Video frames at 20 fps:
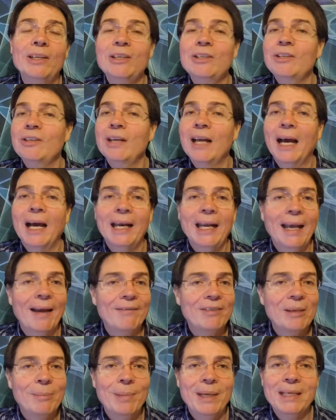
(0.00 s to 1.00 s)
You do not
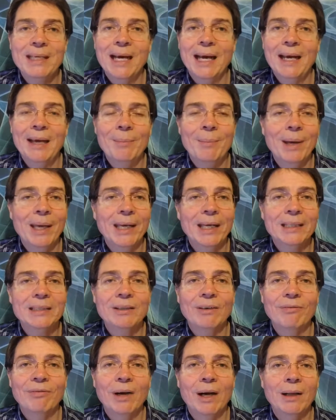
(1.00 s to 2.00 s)
have to be diabetic
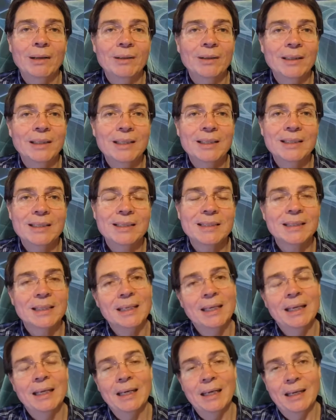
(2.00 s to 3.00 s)
to follow this
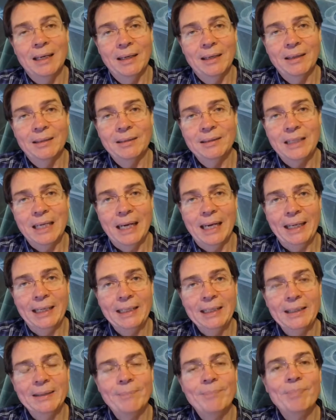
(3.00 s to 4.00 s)

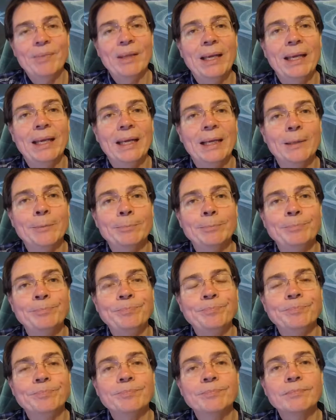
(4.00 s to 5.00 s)
diet, and